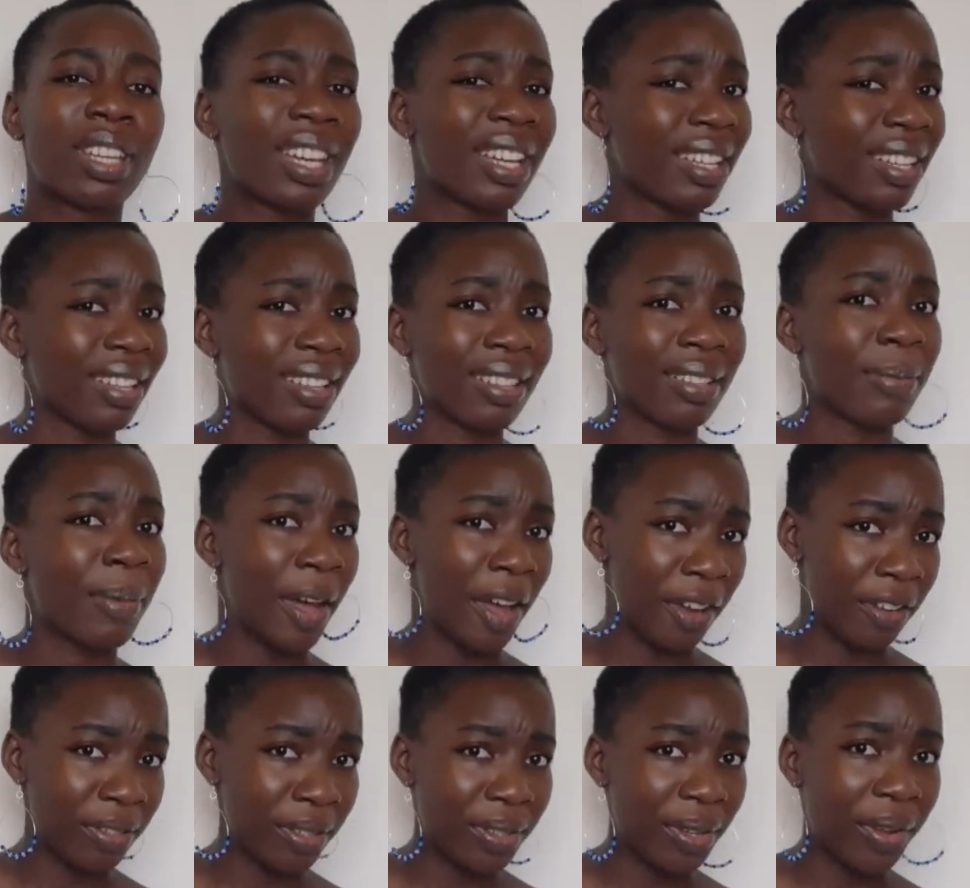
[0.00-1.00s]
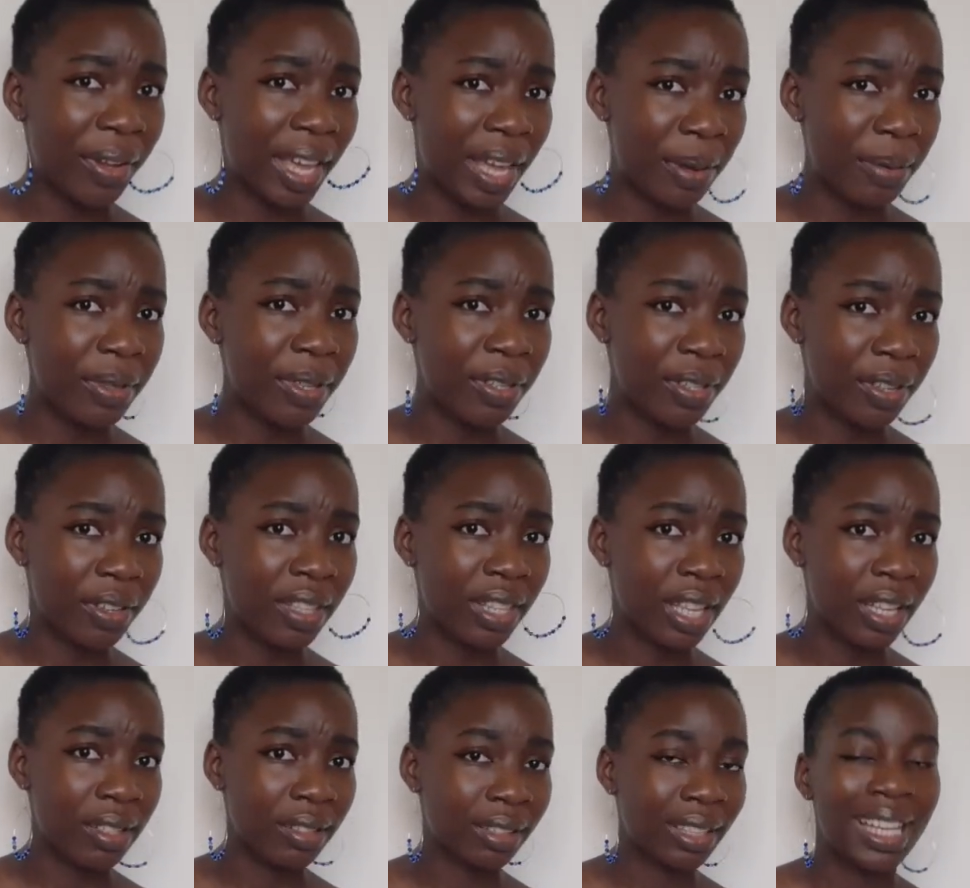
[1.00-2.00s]
Are the parents okay with you doing
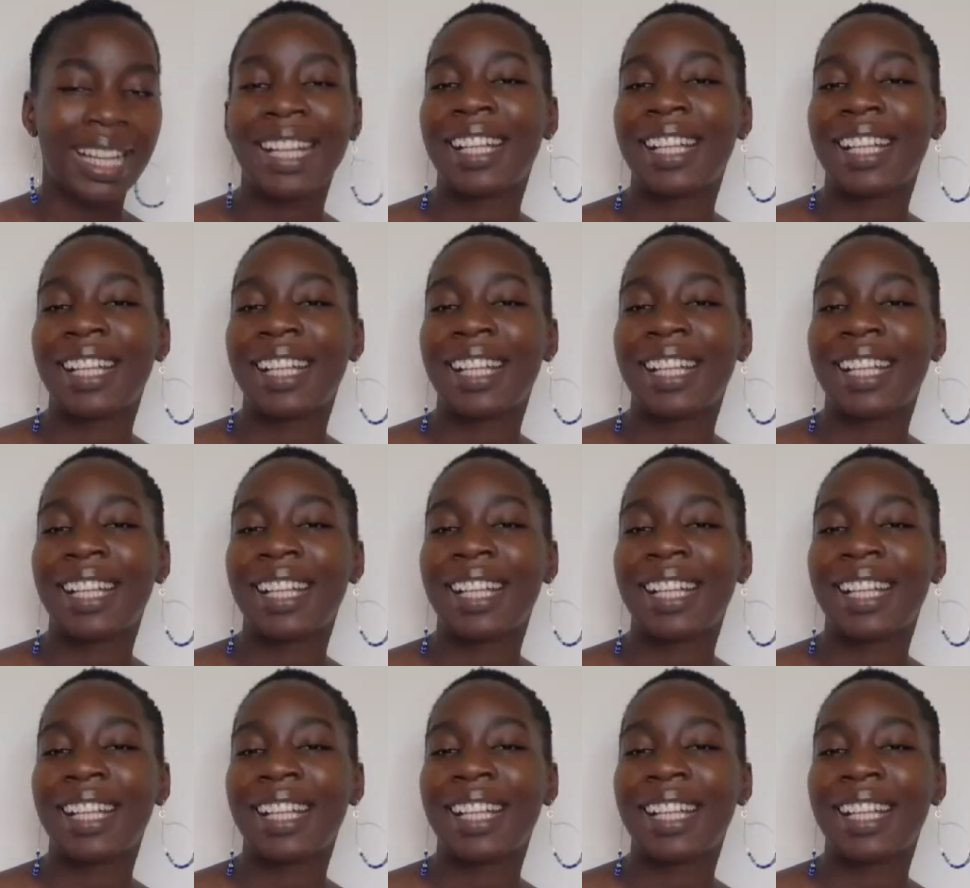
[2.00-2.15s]
that?"